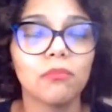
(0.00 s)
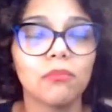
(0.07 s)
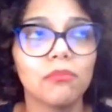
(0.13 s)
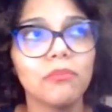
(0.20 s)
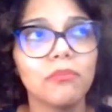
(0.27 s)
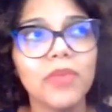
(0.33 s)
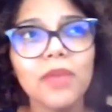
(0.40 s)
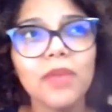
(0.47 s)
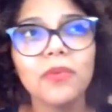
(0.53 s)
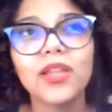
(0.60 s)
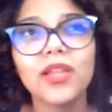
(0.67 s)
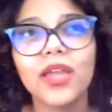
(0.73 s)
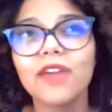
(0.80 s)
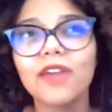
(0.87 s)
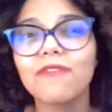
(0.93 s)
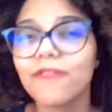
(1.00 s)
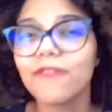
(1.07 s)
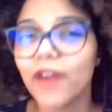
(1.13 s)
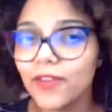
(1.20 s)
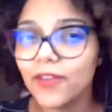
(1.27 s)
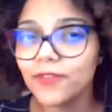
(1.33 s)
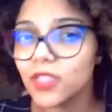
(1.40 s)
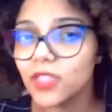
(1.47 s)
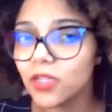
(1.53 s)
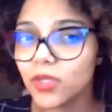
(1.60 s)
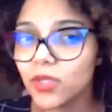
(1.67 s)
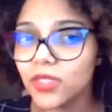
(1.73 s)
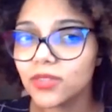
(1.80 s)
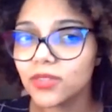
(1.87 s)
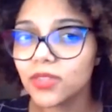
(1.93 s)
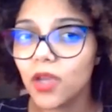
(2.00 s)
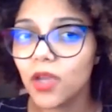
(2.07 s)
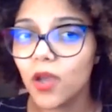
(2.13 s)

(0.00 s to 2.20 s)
Maybe like 5 secrets,